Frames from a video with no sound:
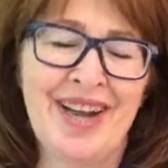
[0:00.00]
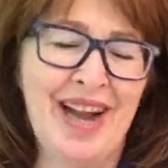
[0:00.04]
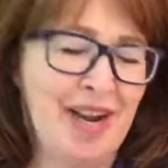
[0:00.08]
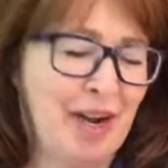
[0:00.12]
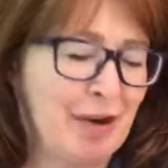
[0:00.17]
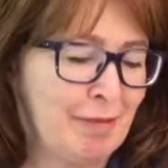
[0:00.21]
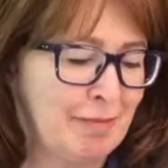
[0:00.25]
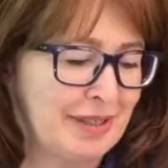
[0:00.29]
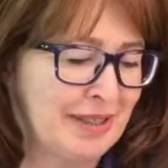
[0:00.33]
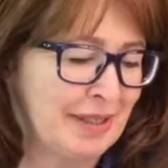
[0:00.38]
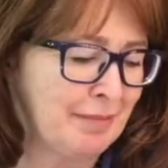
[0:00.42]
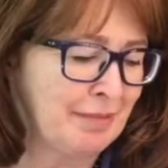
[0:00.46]
I
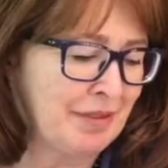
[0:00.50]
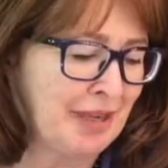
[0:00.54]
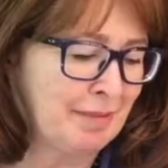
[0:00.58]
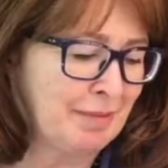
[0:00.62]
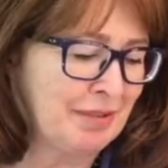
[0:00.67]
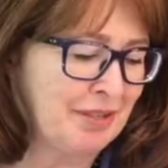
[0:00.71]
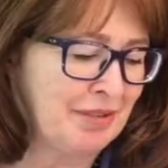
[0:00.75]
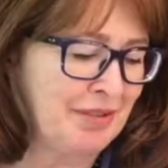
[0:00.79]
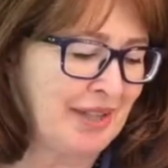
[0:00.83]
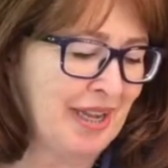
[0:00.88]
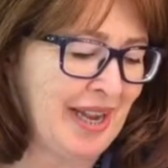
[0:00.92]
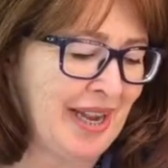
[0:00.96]
hope
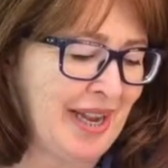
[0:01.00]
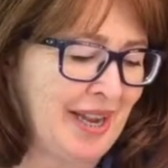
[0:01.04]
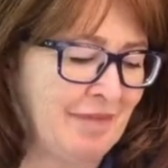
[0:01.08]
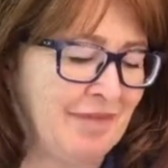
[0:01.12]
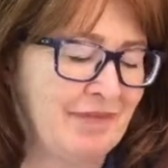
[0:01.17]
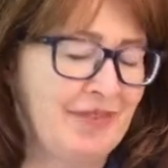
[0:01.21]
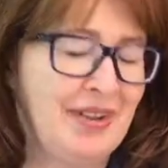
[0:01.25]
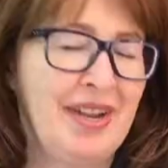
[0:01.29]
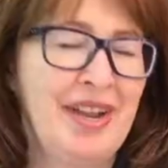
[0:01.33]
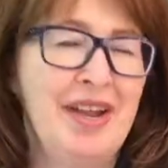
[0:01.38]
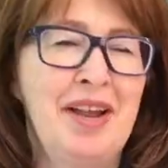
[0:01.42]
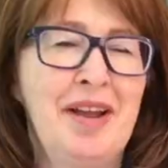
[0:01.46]
sometimes you laugh,
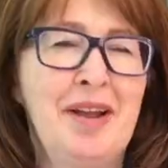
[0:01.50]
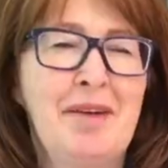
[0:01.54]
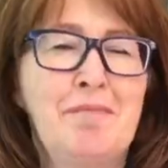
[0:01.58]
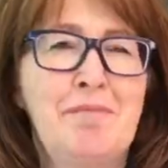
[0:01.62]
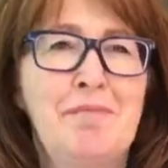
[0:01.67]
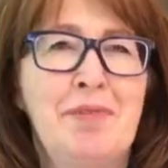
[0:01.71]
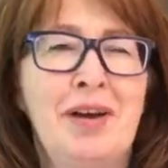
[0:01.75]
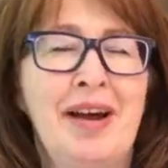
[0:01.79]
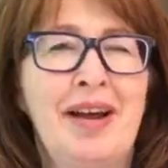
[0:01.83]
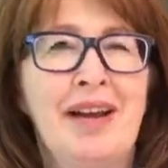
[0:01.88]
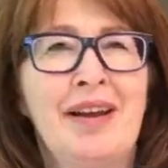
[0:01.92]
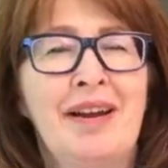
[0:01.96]

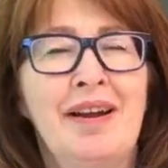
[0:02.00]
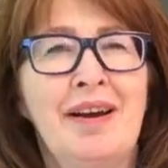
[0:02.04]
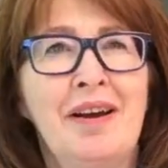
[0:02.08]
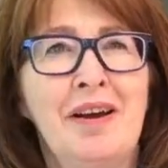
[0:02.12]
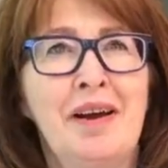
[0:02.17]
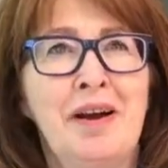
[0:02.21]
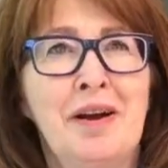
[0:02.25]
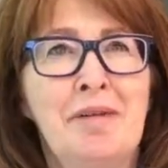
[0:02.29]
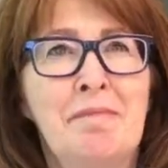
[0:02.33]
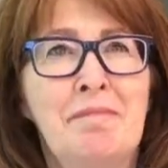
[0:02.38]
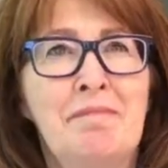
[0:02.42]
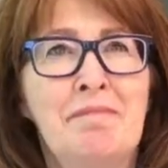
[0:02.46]
but
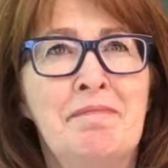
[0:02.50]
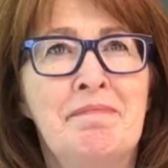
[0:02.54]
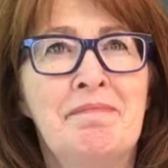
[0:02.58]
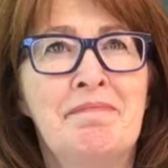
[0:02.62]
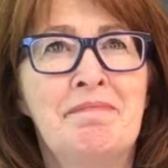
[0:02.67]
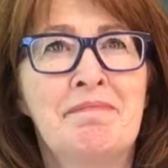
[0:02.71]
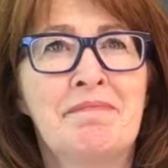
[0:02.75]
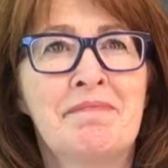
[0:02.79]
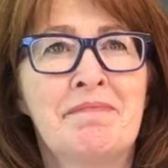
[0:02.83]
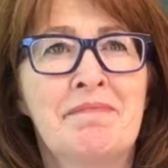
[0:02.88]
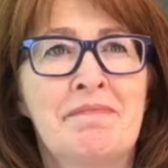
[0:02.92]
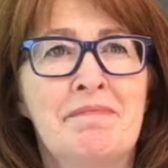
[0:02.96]

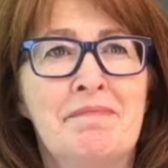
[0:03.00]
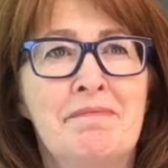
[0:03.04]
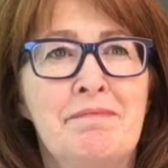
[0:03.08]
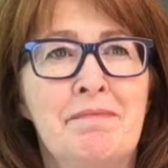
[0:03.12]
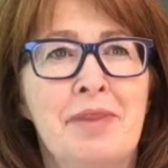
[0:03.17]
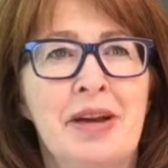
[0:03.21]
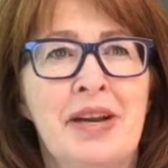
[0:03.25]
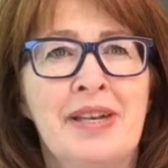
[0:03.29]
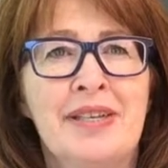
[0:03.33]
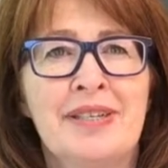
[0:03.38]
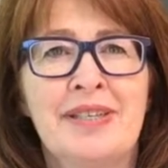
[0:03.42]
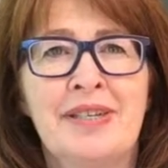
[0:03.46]

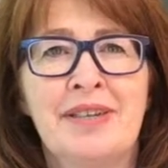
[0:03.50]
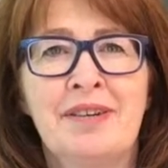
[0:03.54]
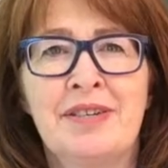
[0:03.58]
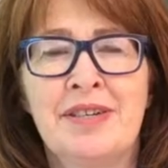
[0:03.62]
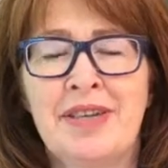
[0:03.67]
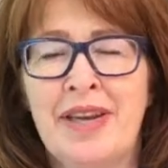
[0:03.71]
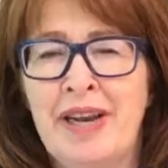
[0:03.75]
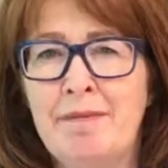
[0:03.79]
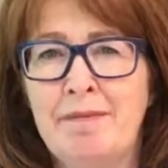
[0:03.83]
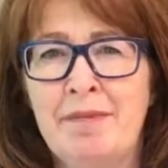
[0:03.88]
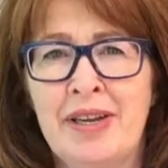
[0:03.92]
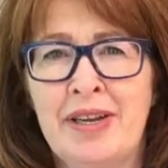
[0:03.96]
it's
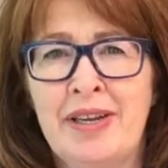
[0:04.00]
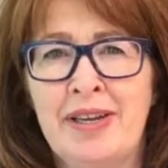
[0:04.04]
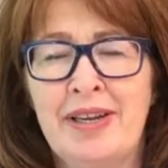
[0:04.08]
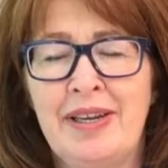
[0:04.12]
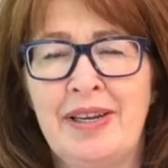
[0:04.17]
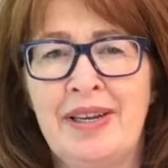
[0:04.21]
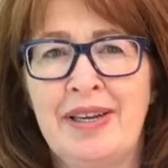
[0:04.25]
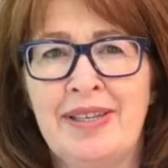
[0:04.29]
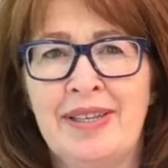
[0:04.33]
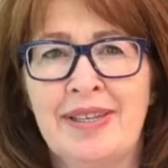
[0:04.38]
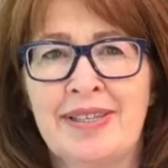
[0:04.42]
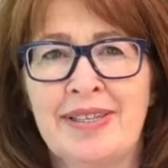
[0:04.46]
entertainment
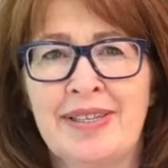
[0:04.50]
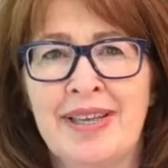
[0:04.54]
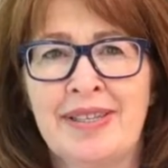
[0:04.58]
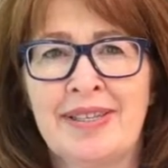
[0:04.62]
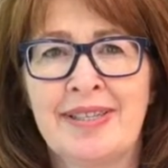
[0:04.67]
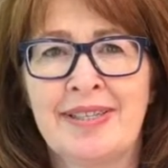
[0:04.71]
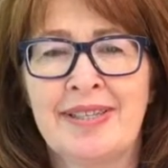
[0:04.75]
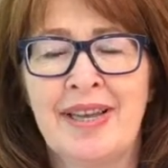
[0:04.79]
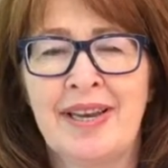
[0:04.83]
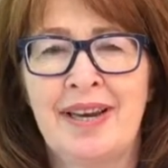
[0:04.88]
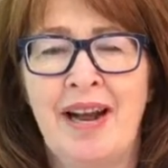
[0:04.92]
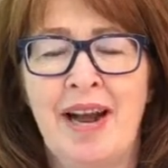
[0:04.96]
in the
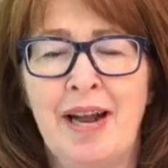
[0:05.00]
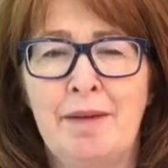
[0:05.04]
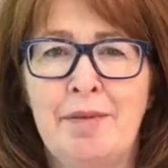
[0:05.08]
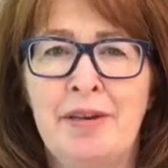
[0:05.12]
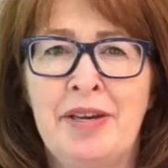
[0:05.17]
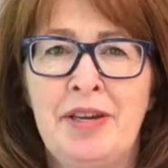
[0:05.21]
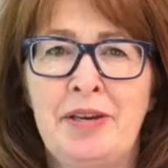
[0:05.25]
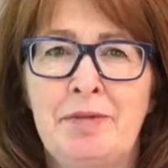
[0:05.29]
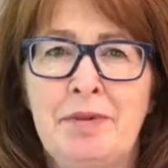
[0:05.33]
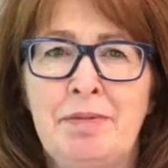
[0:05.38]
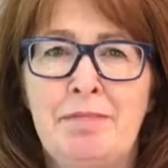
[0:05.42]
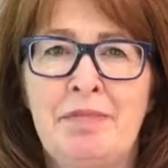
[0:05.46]
sense that I'm a
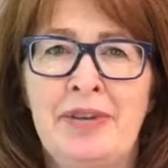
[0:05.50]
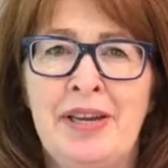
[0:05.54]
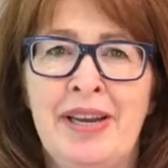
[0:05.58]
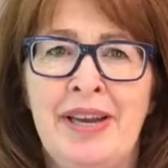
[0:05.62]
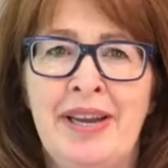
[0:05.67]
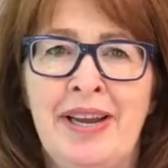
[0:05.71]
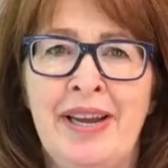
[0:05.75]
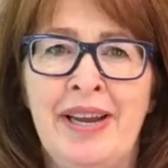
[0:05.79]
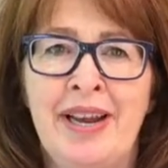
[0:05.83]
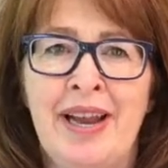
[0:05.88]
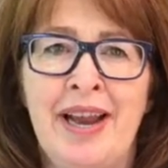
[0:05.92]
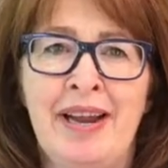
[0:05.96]
human
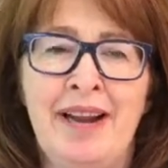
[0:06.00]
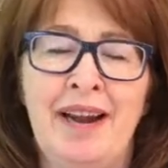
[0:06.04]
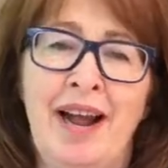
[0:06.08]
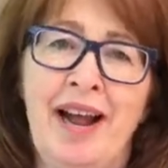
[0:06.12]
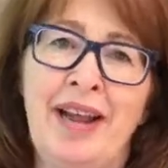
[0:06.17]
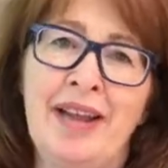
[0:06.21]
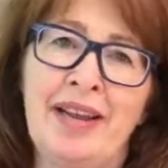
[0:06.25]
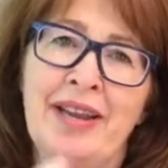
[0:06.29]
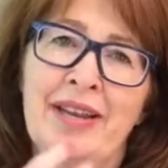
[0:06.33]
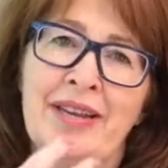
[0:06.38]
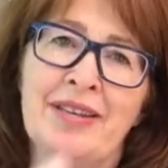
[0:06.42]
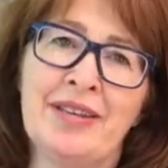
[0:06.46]
being and
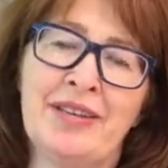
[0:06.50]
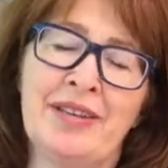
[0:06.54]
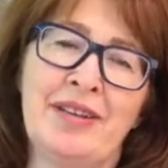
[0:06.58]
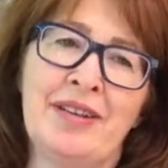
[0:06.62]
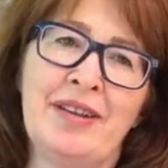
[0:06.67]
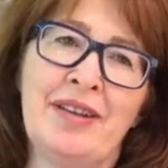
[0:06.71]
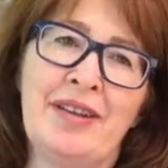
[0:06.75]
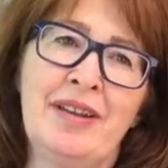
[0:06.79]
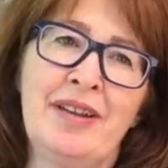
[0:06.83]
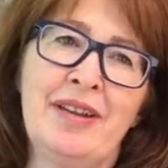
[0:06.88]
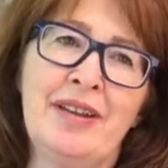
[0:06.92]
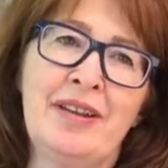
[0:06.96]
I get to
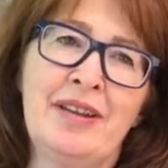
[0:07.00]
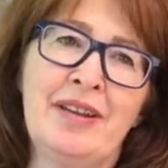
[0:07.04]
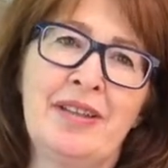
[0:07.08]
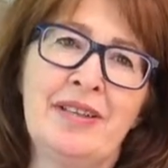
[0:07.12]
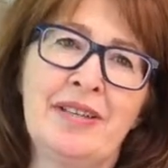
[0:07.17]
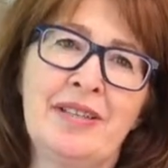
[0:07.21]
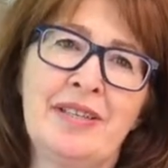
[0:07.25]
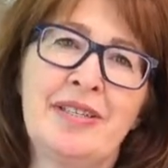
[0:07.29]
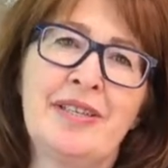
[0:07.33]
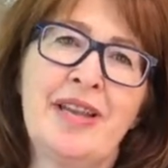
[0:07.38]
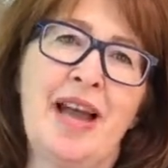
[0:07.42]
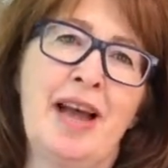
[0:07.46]

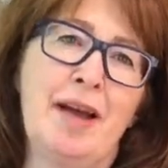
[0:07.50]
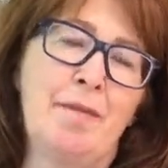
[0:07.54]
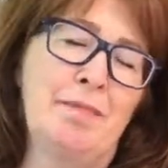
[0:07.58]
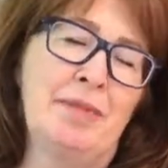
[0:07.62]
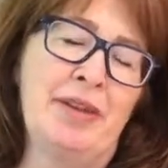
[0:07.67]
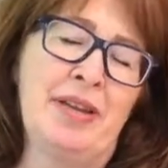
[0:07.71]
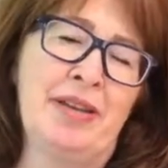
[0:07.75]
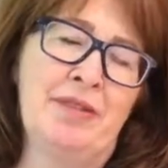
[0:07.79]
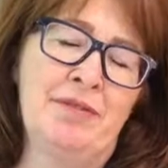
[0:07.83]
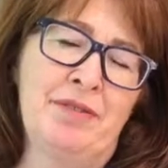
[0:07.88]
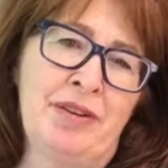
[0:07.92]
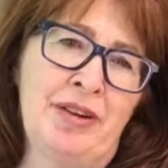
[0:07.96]
step
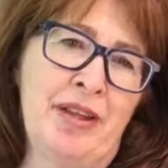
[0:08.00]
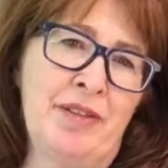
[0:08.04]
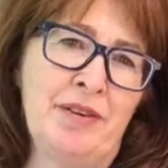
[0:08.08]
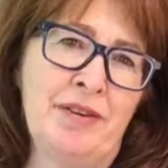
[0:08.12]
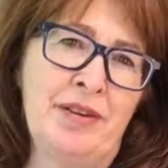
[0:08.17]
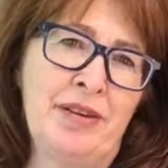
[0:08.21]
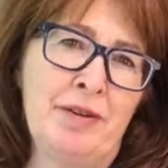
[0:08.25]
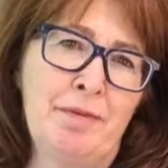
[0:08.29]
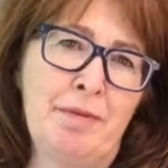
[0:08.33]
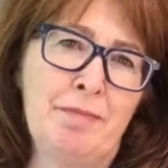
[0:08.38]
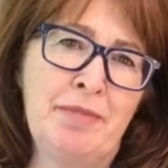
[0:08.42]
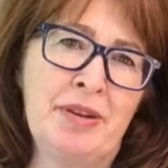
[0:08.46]
into another
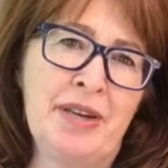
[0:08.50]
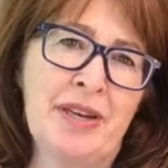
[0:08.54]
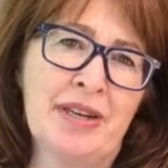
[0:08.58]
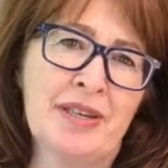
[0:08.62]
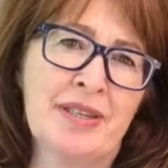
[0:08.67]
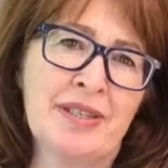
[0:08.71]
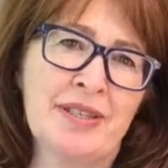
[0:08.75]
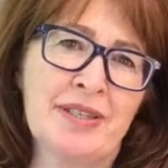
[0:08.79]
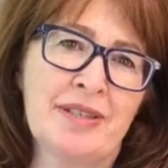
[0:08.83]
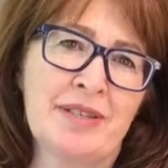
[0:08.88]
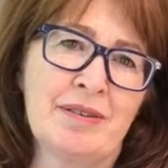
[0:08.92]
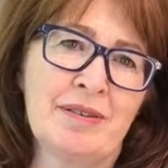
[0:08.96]
human
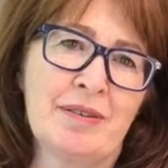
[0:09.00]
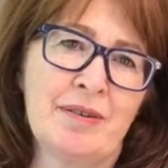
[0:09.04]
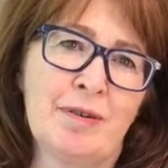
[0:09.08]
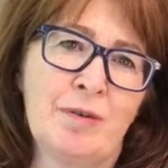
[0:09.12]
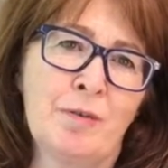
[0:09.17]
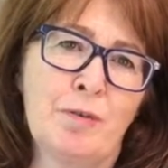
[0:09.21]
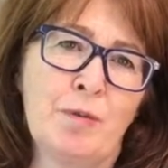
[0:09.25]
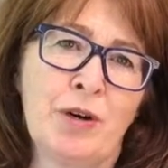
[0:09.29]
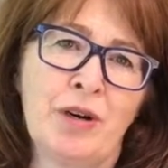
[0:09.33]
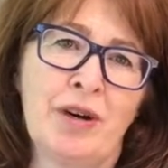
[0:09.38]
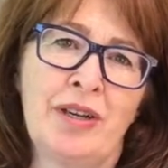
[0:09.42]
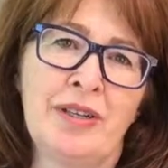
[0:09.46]
being's
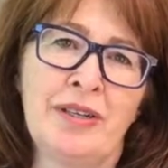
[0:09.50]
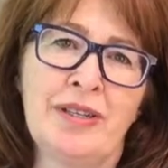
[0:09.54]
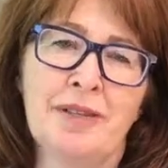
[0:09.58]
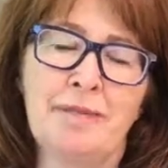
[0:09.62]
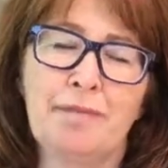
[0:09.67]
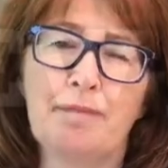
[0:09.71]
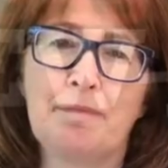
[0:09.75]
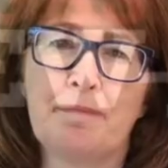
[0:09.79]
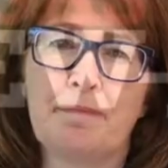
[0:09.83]
world.